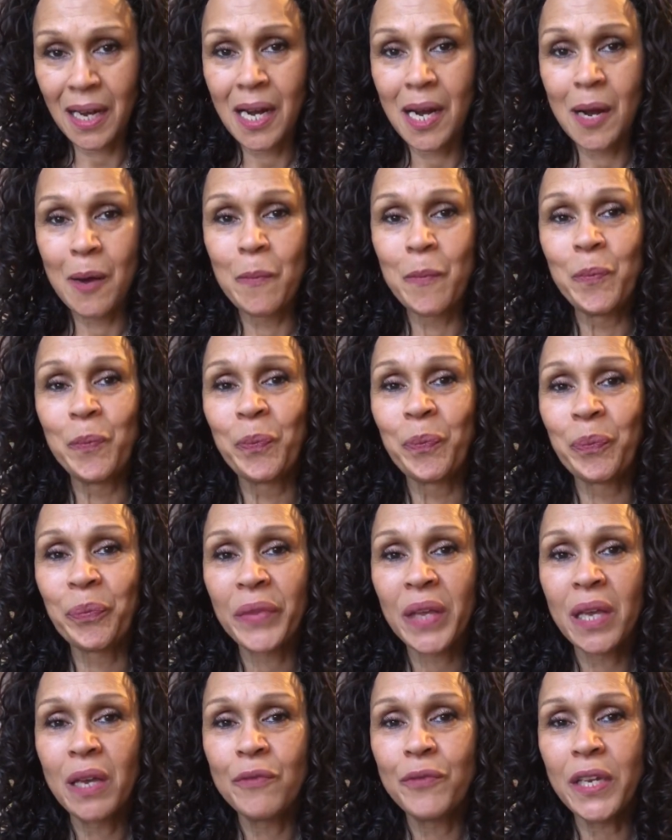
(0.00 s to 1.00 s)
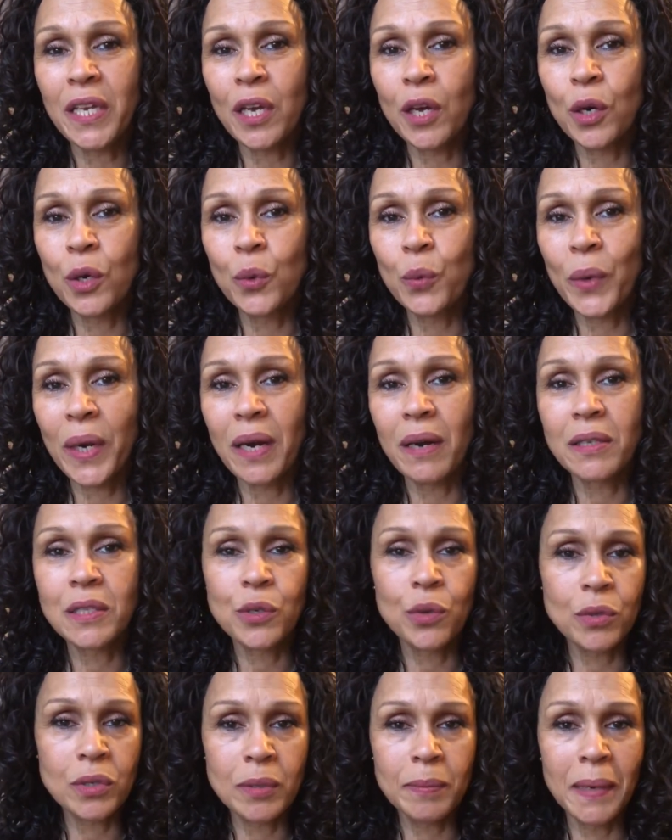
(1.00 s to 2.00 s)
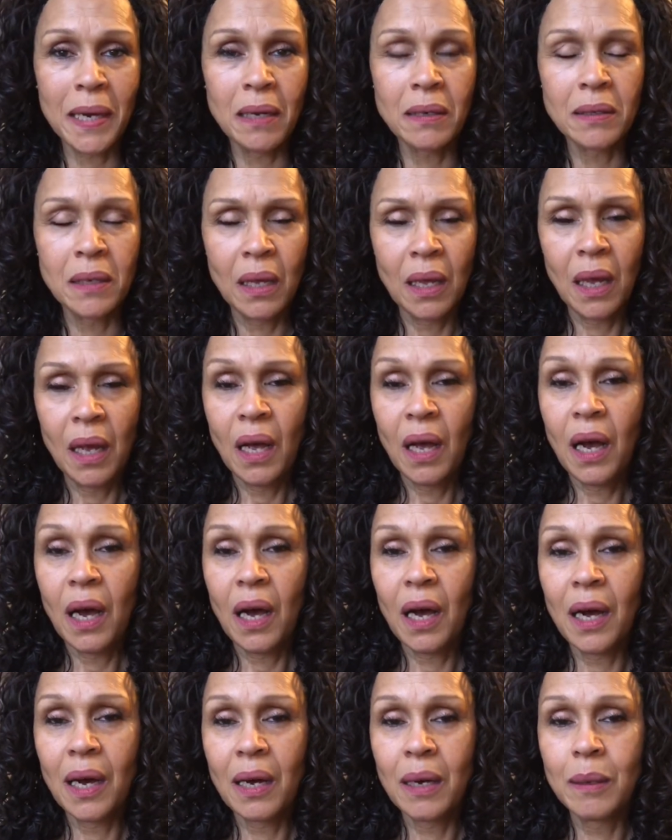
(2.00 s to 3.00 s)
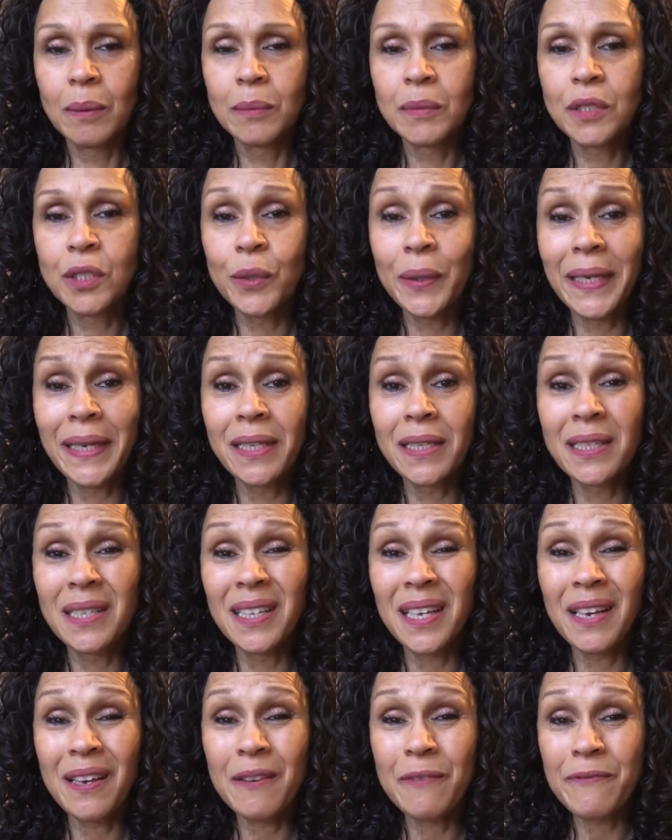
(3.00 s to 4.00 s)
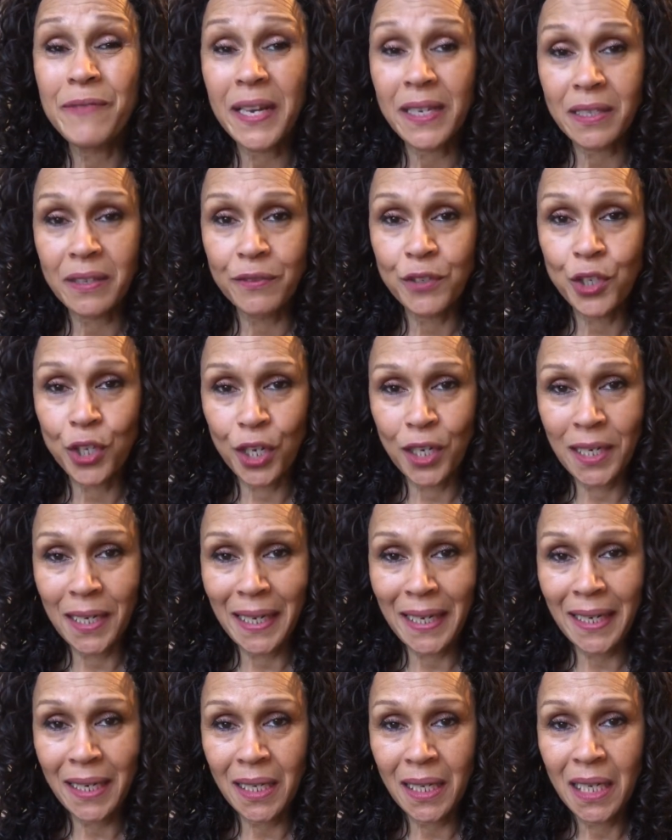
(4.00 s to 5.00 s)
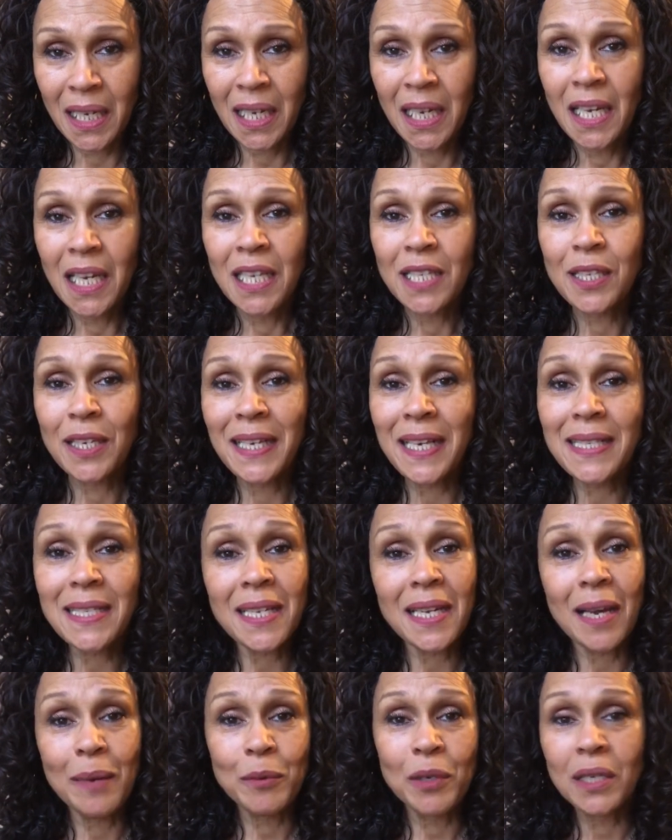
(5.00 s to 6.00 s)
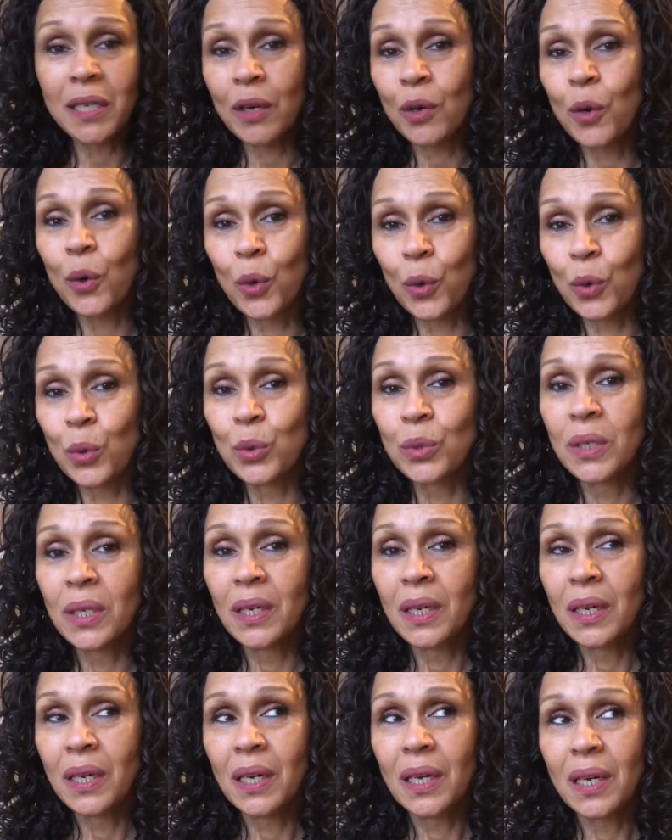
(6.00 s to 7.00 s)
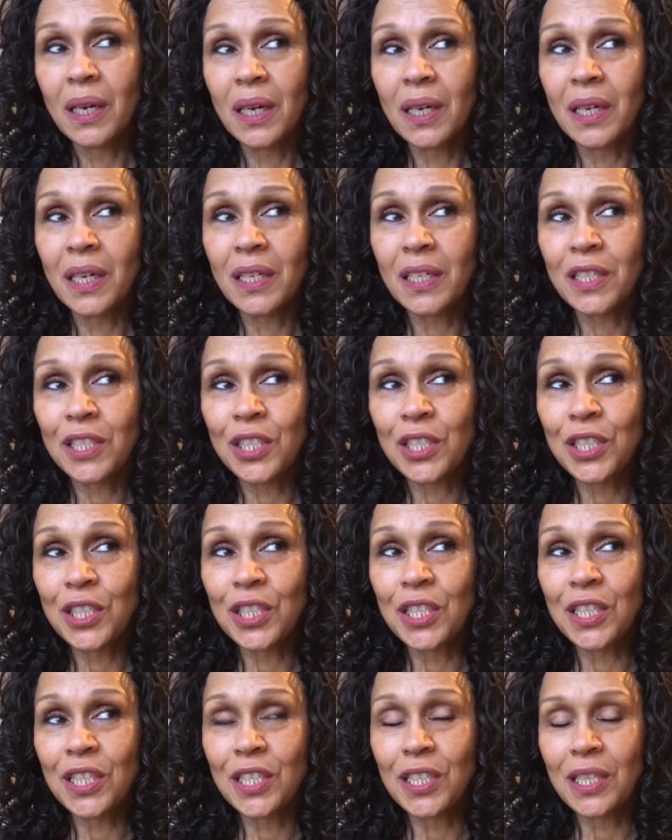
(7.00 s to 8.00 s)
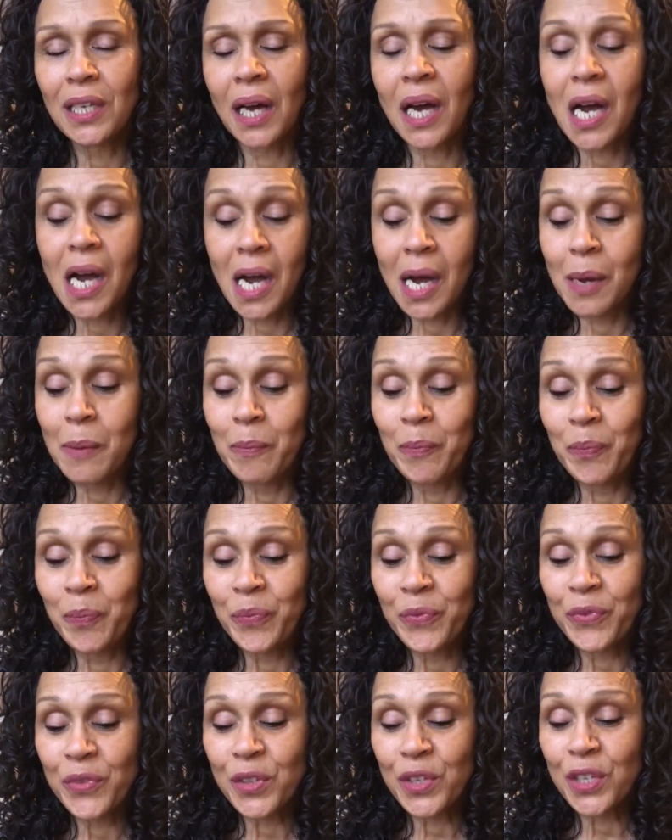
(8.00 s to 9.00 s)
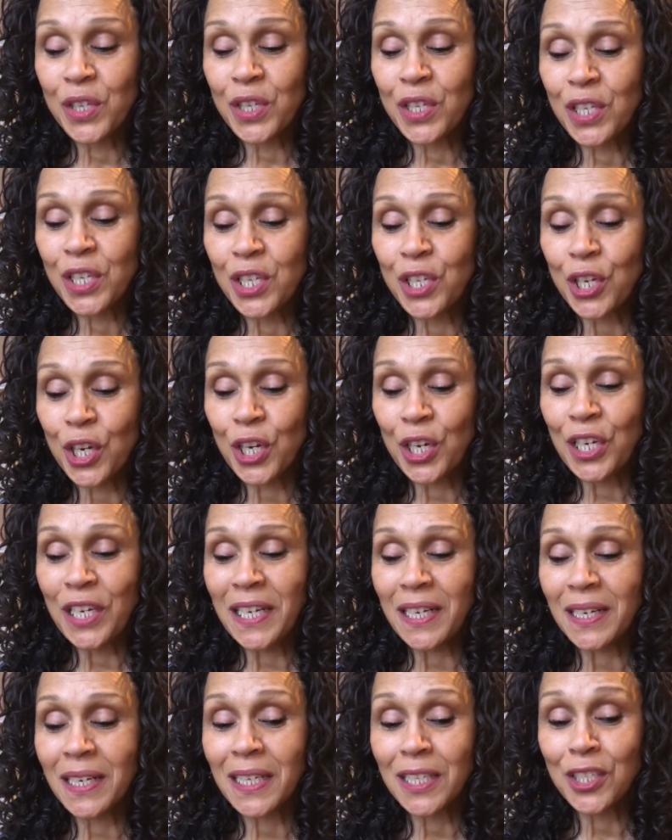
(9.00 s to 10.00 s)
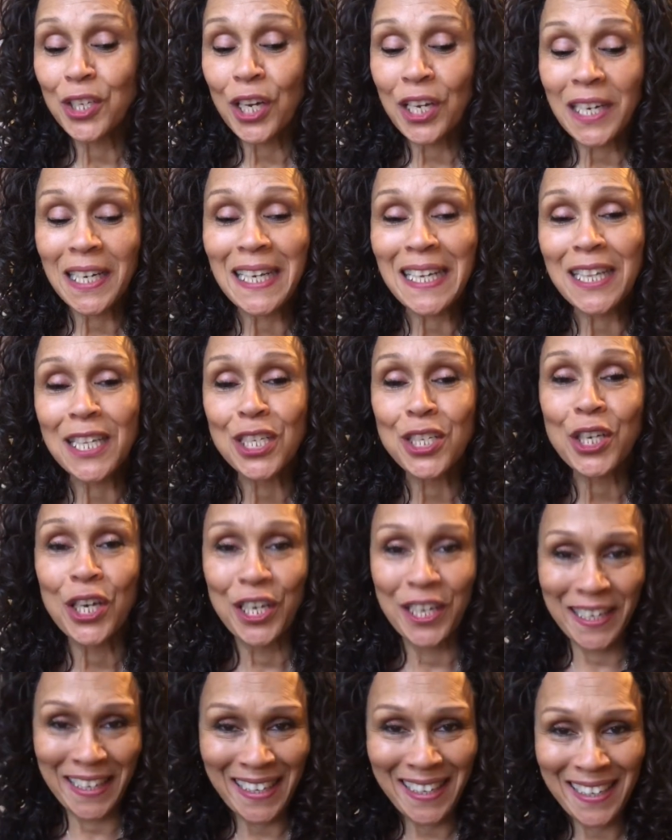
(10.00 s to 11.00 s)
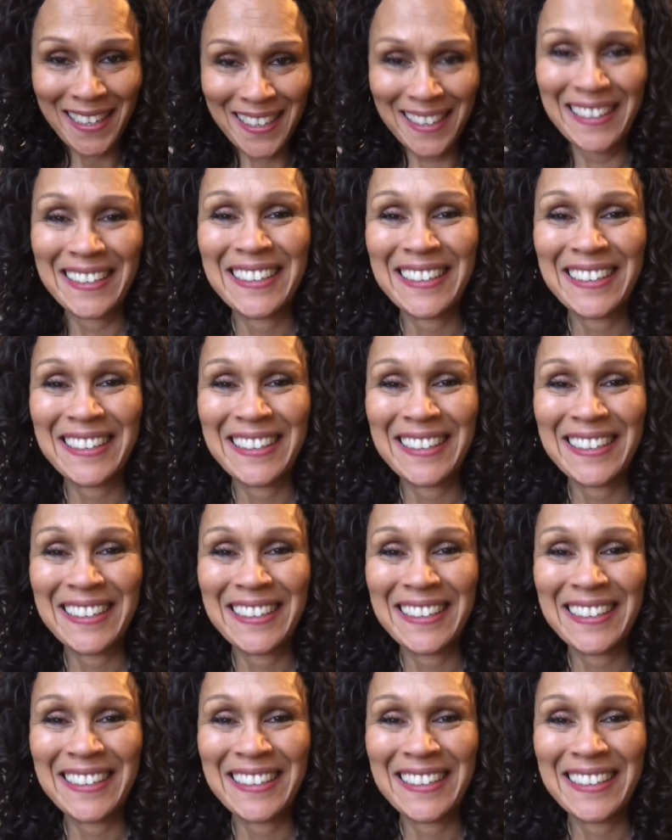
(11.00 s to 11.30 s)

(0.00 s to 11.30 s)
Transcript: um, video where I talked about um, doing effective journaling. So, yesterday I'm going to call um, journey, uh, journaling the journey.